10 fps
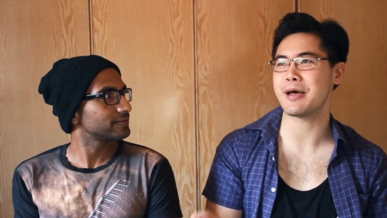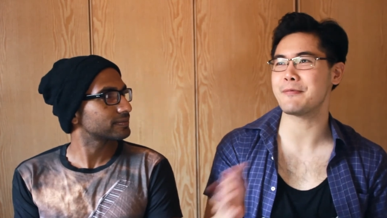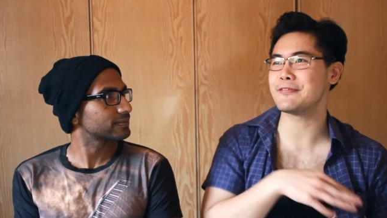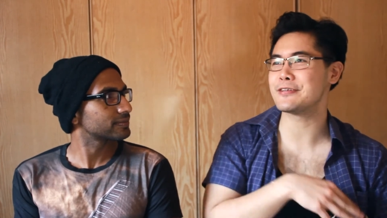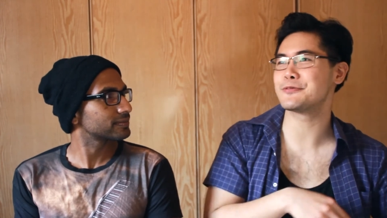
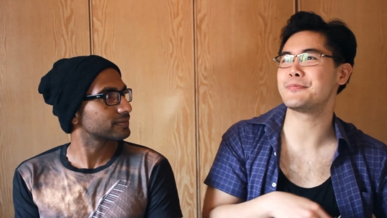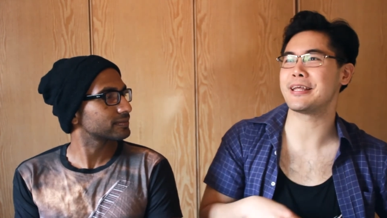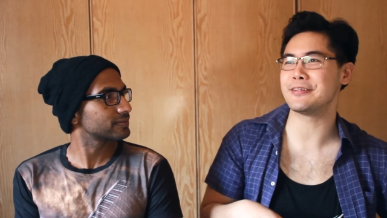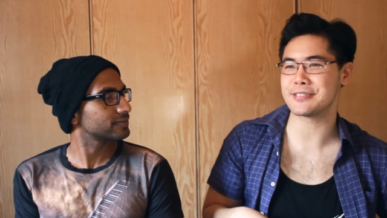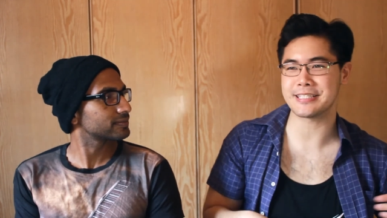Speaker 1: Batman v Superman,
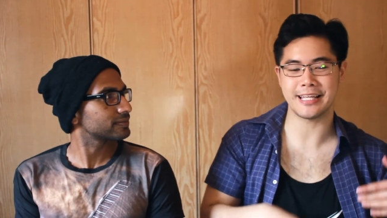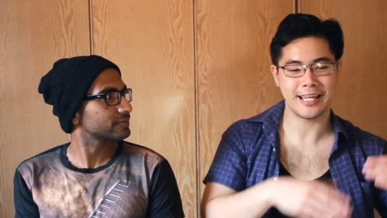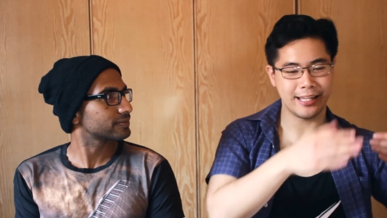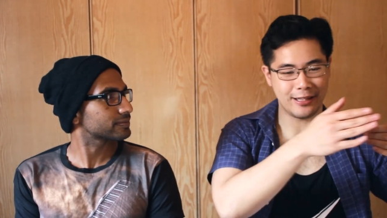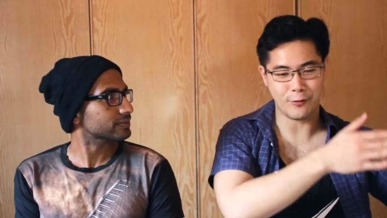you see
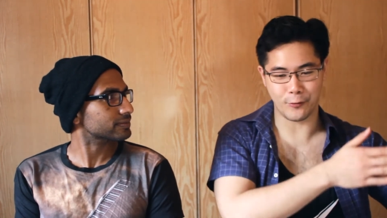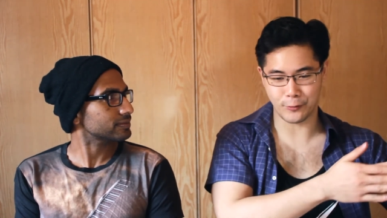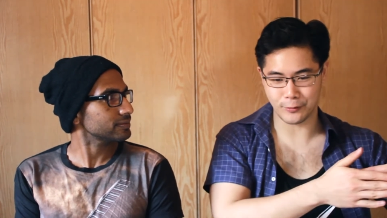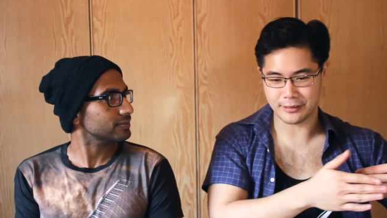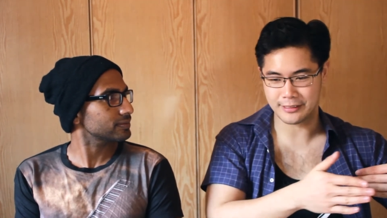the
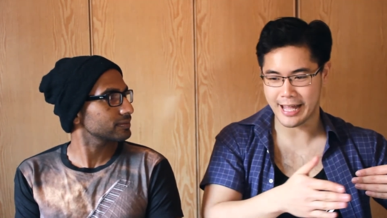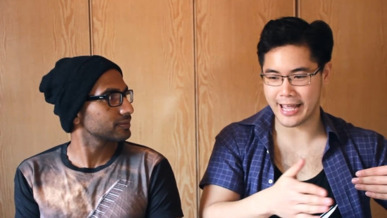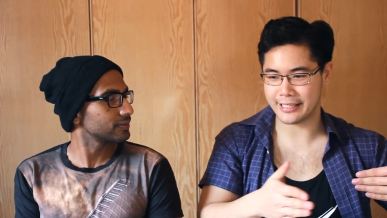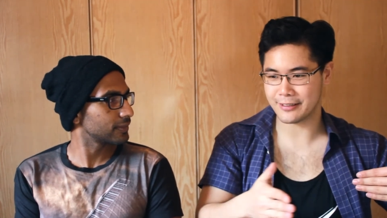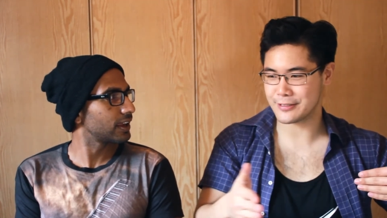whole
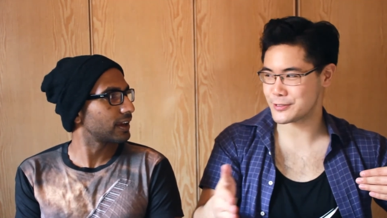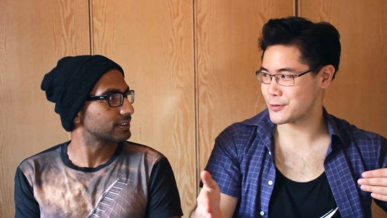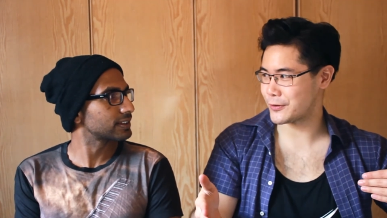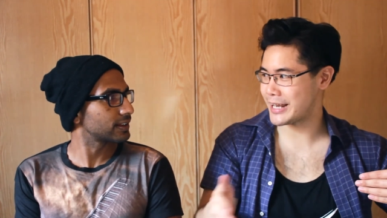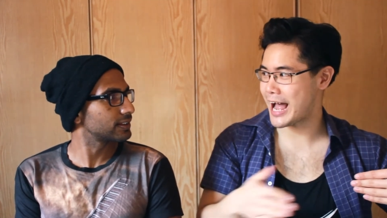line of yeah, the
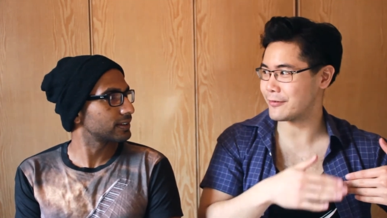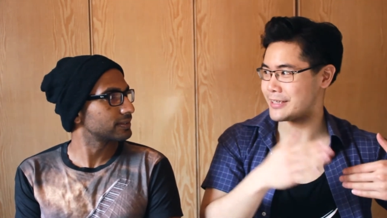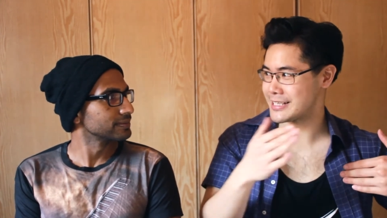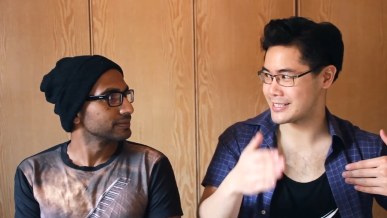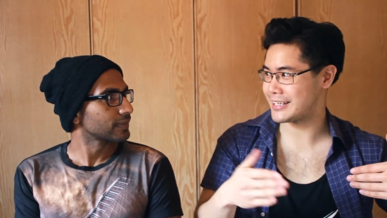story, exactly. how
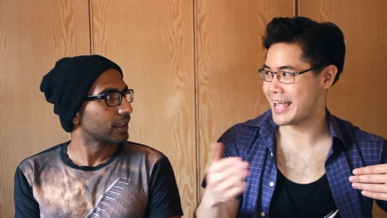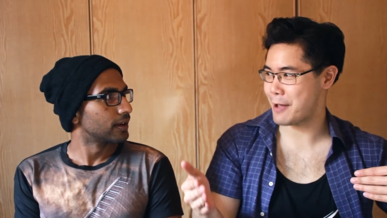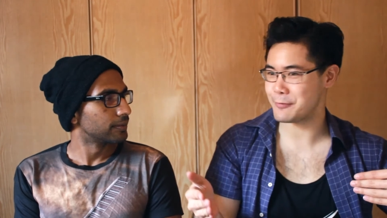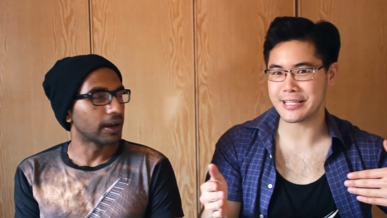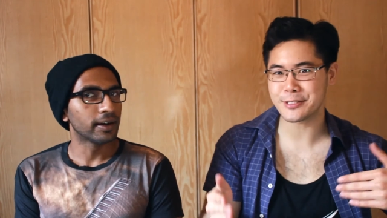things are gonna
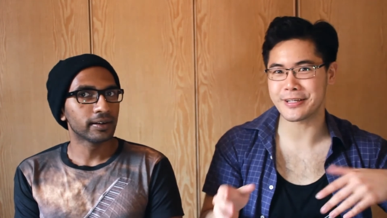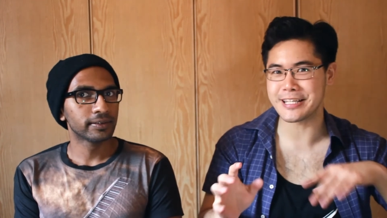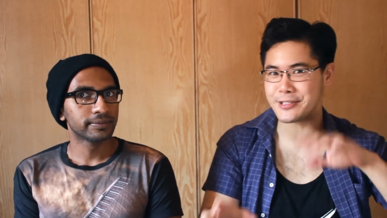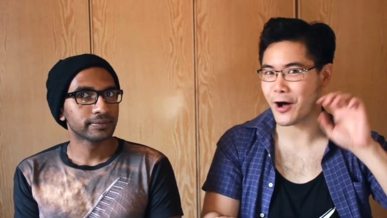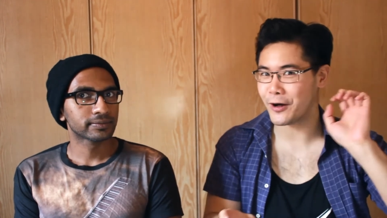happen. But, this one
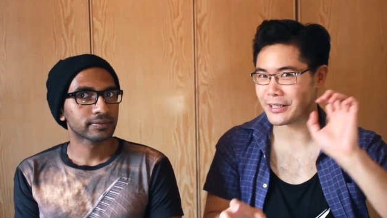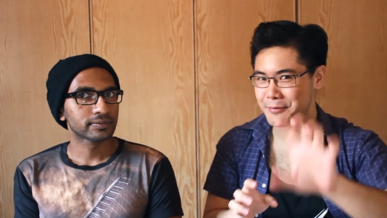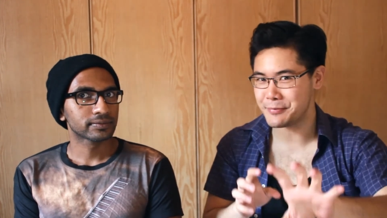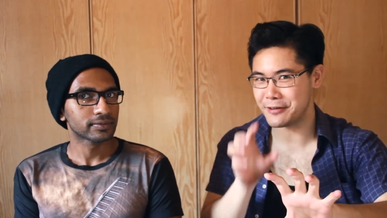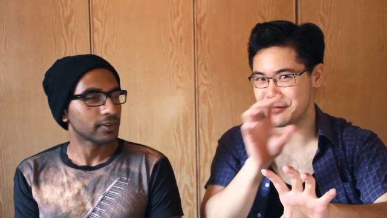is all a
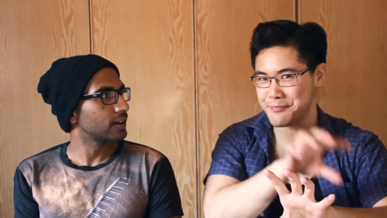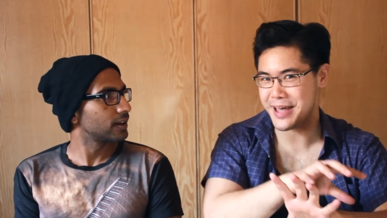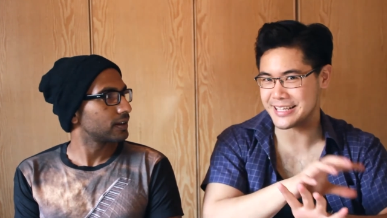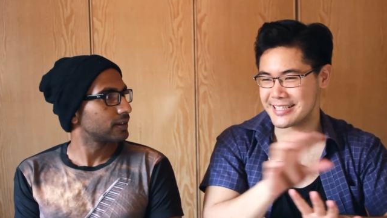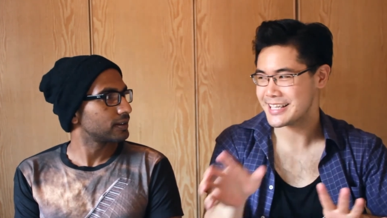bit of a
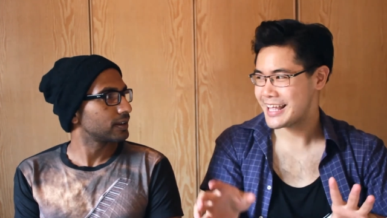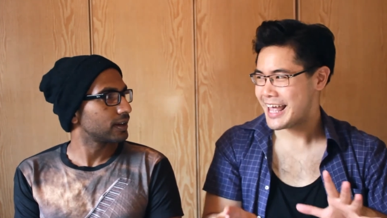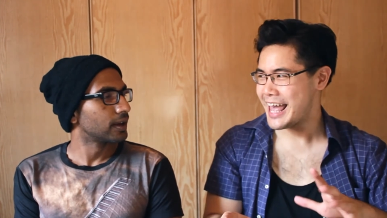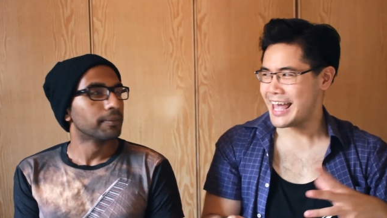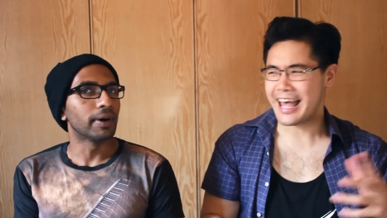mess. Yeah,
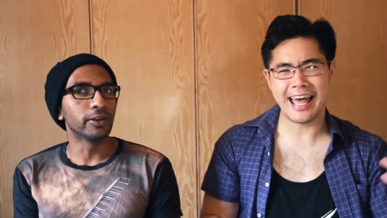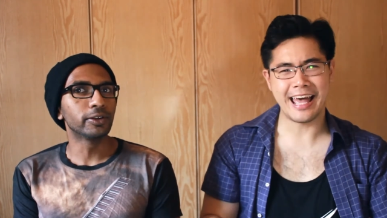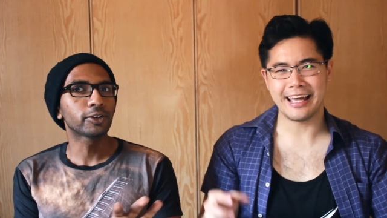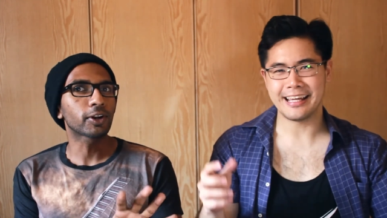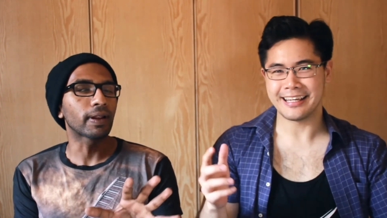
Speaker 2: but you
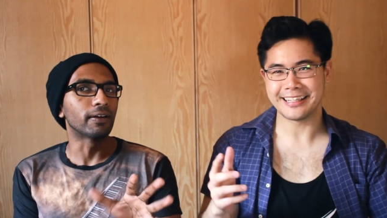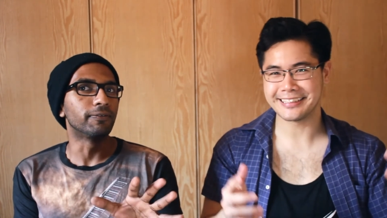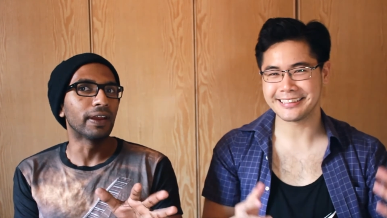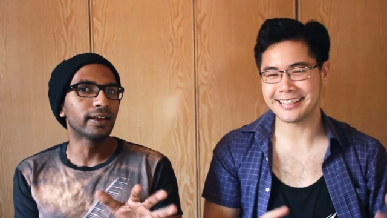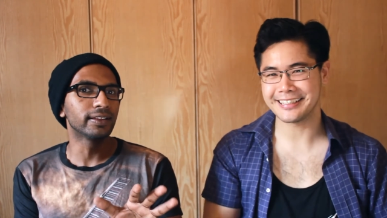sort of like
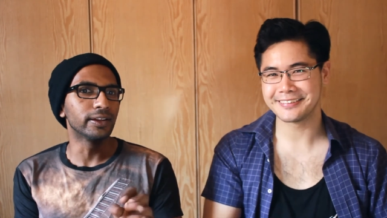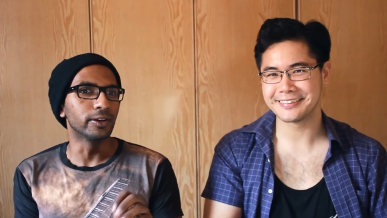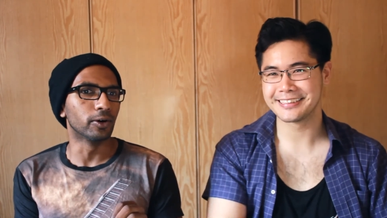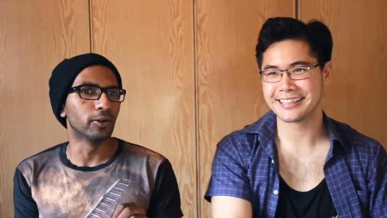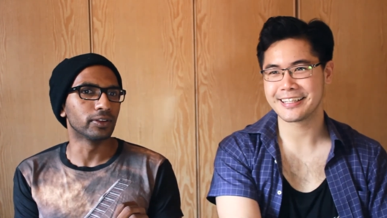vaguely
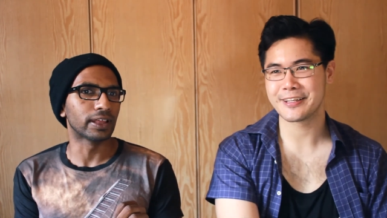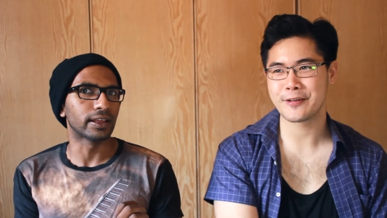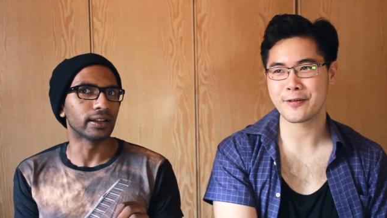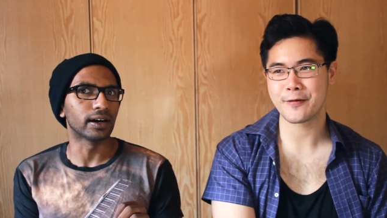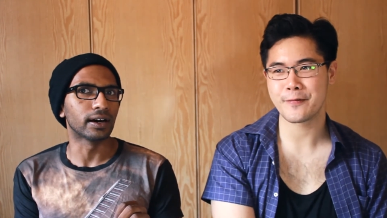know
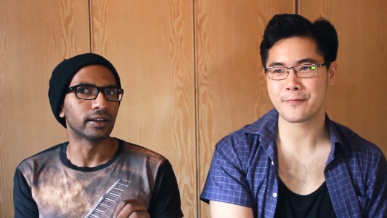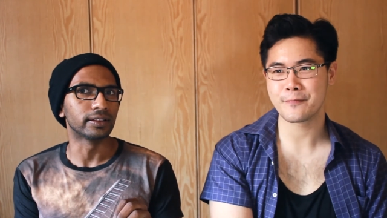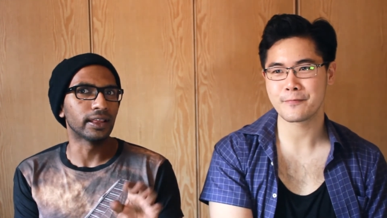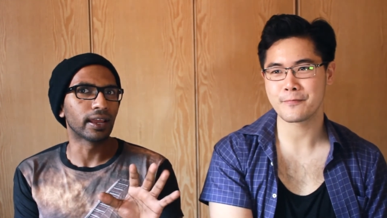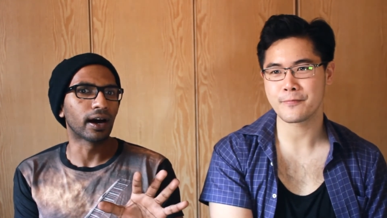that uh,
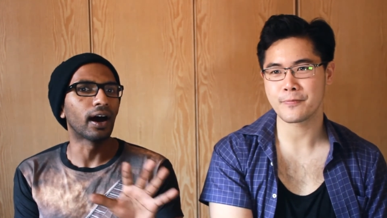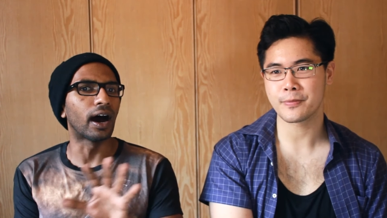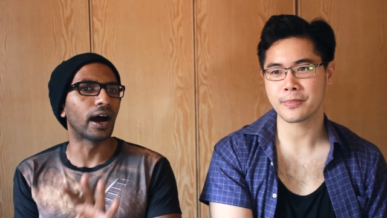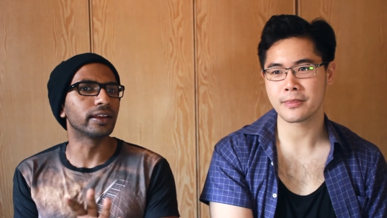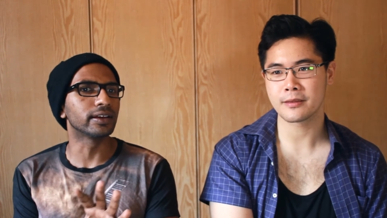they are
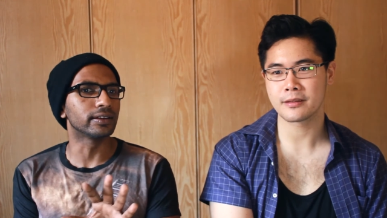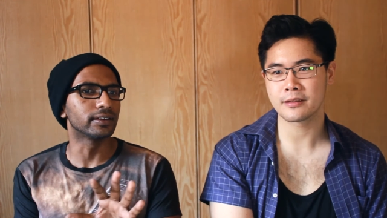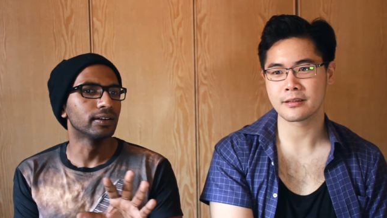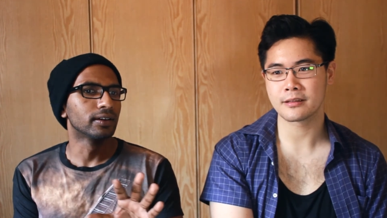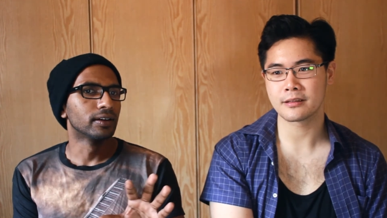hired
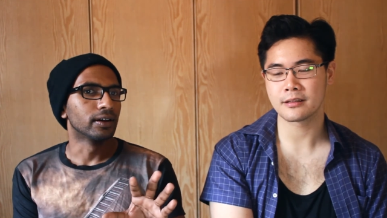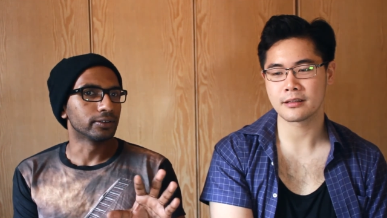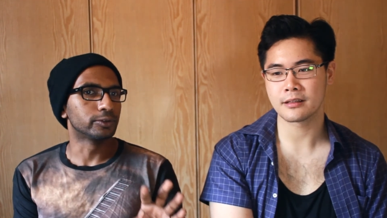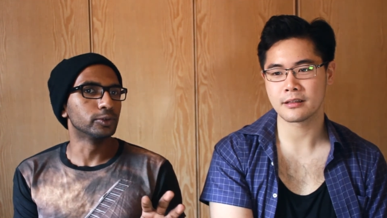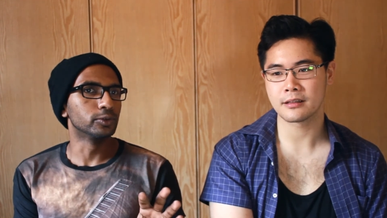
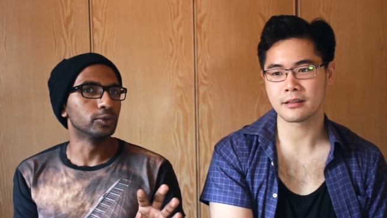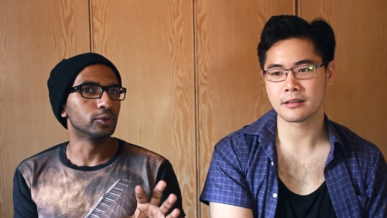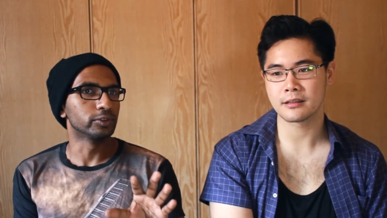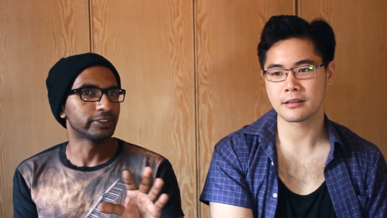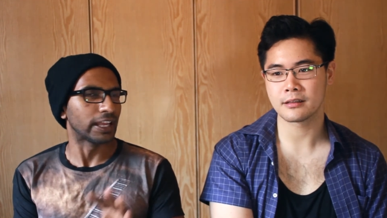to
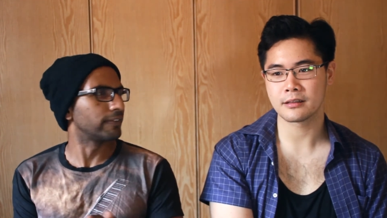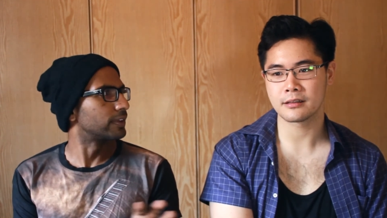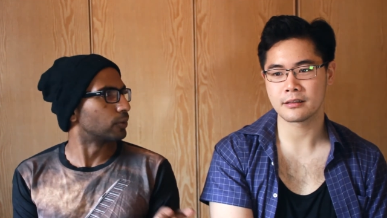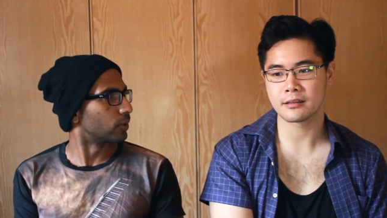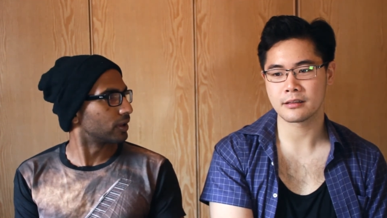save
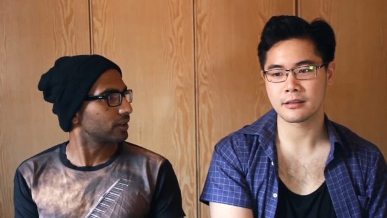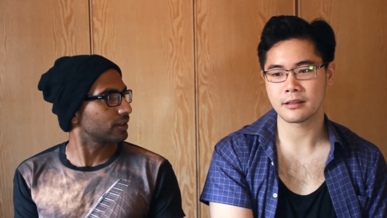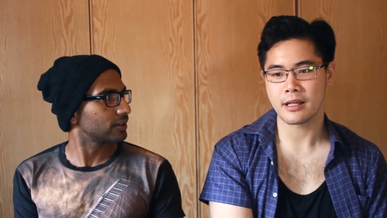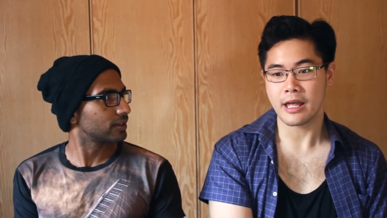the world